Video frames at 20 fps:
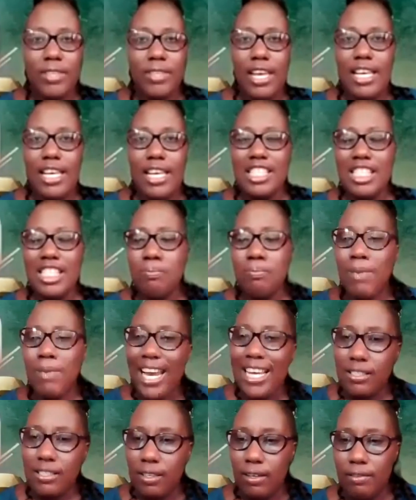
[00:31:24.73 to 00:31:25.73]
in
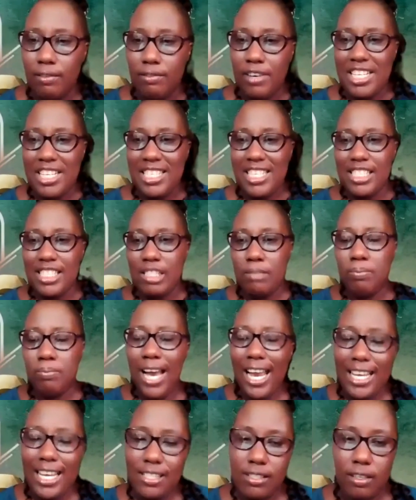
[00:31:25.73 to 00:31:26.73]
spite of and
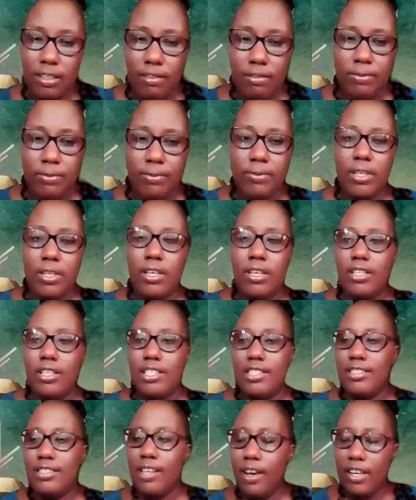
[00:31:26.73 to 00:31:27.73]
despite of the
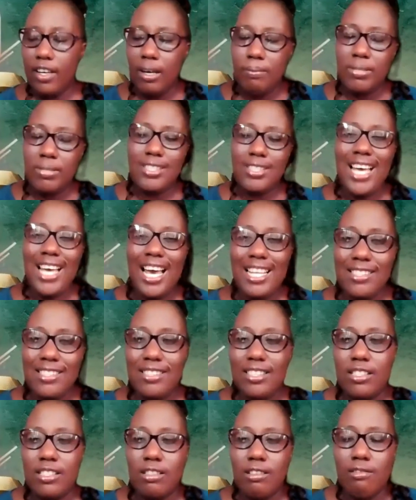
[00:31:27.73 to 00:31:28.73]

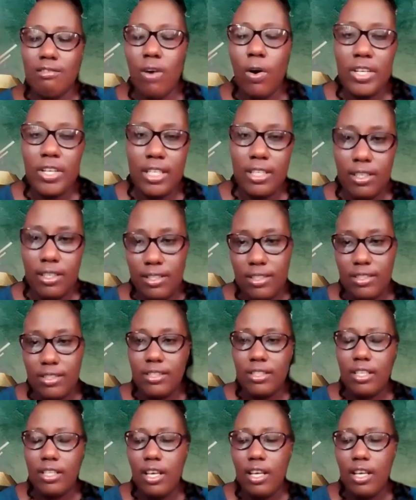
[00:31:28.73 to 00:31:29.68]
circumstances surrounding us,